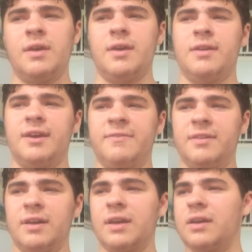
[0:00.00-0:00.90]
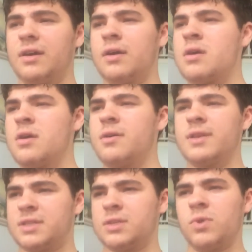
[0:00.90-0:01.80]
and I feel like
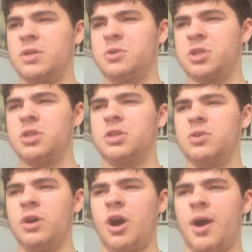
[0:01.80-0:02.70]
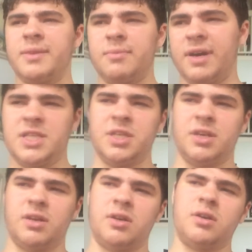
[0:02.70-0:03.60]
this is what you should do to optimize
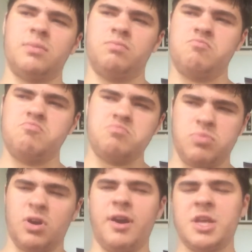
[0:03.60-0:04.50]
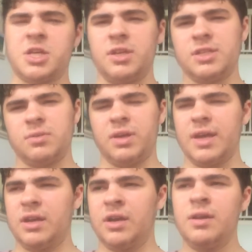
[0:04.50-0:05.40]
your progression as a
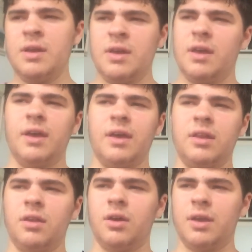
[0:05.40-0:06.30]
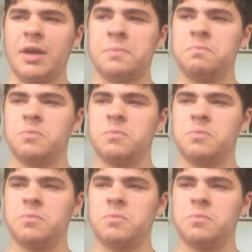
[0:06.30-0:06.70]
beginner. And yeah,